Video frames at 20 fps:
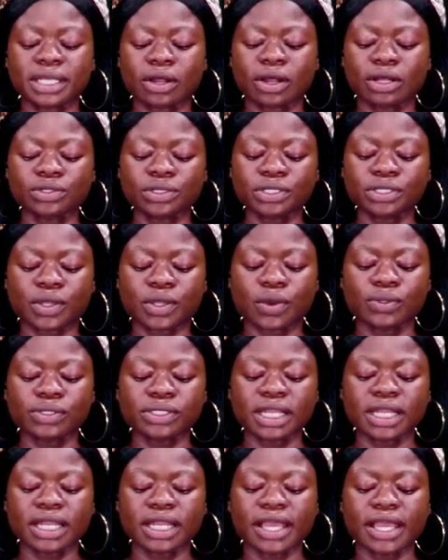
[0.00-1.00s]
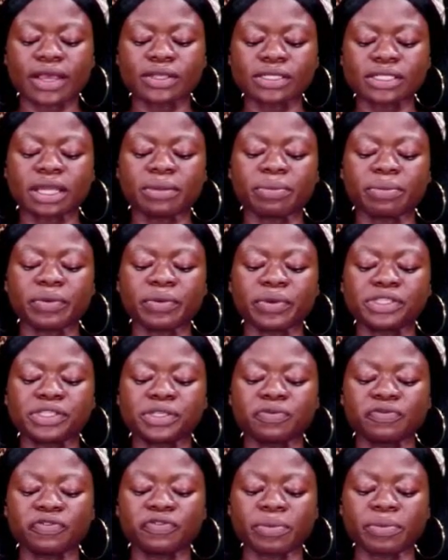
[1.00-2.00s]
and secondary schools in Lagos State may
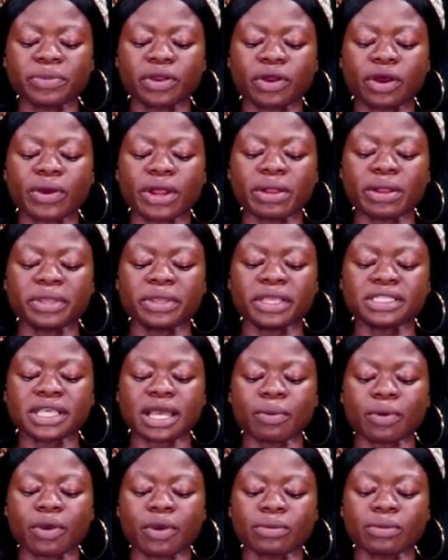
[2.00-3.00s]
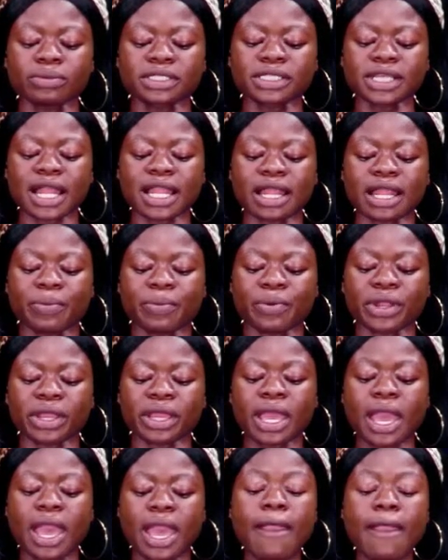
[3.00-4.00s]
resume from the current midterm Sala
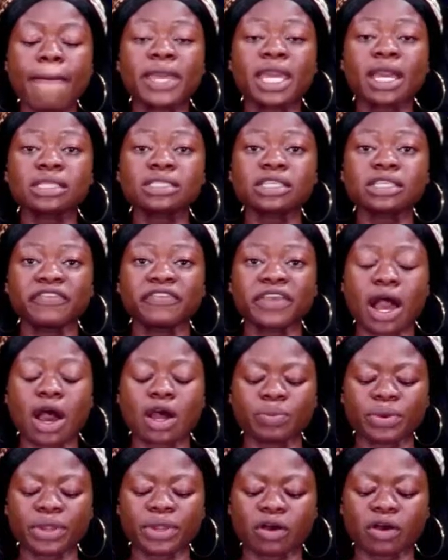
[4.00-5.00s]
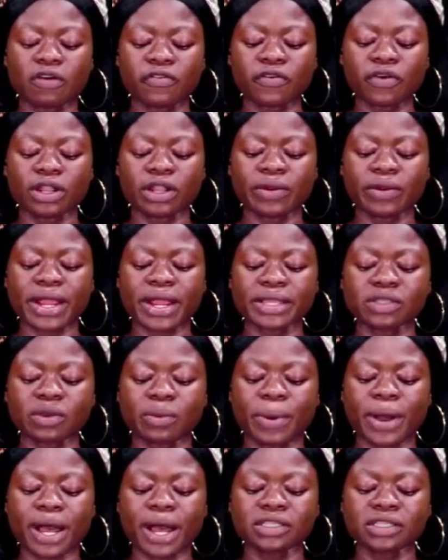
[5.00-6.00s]
break because of the outbreak of cholera in
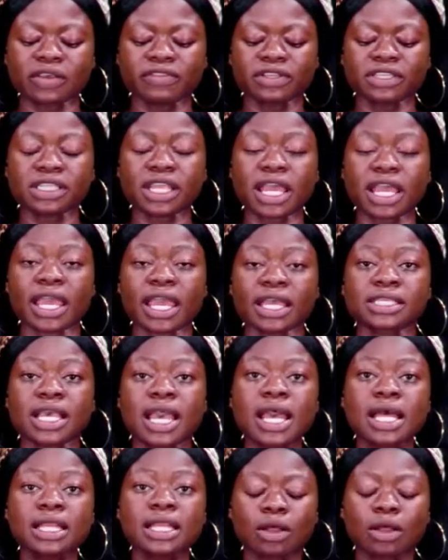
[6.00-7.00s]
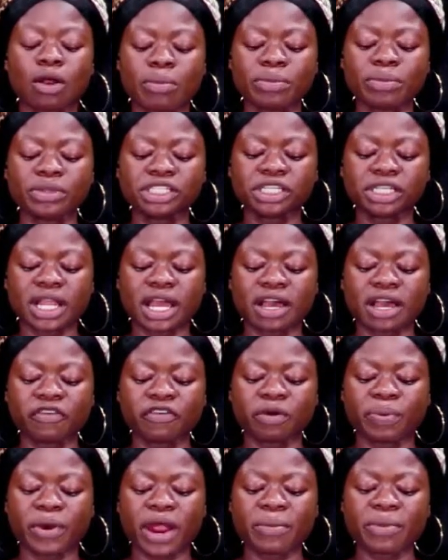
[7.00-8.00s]
some parts of the state. The Commissioner
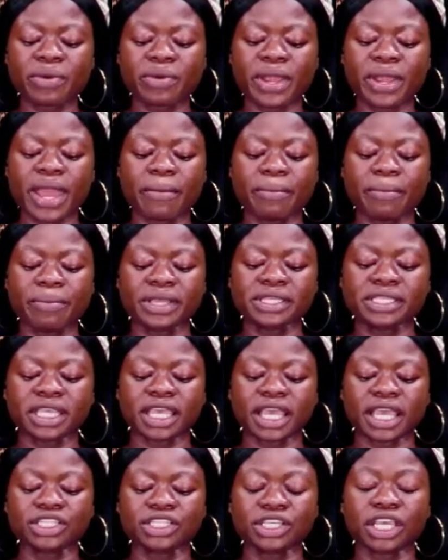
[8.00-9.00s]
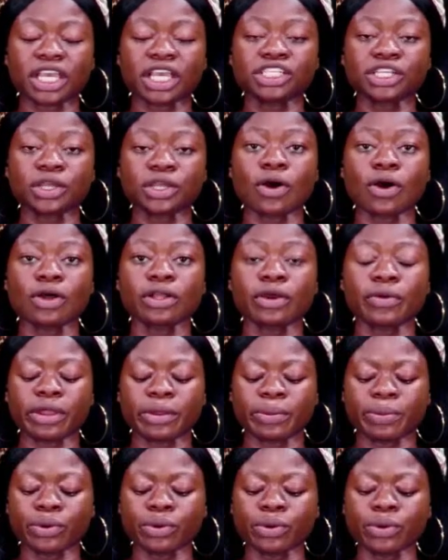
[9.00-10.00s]
for Primary and Basic Education,
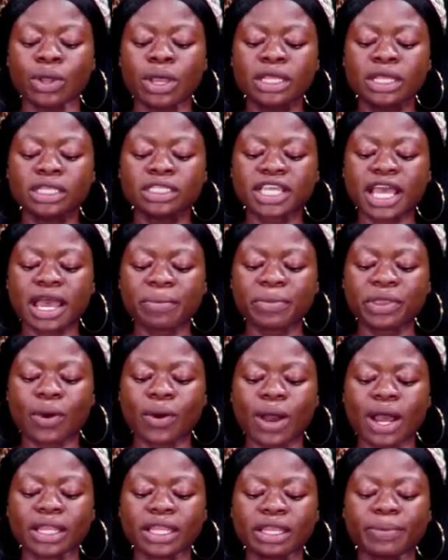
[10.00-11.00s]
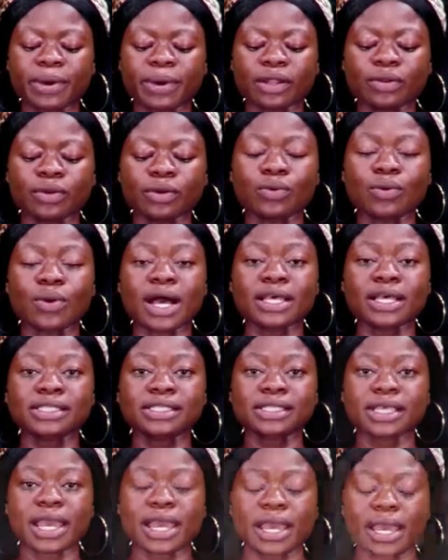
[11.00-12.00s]
Honorable Jamiu Ali Balogun,
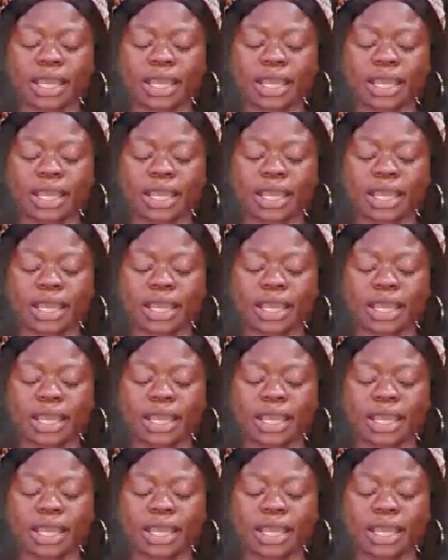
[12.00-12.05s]
has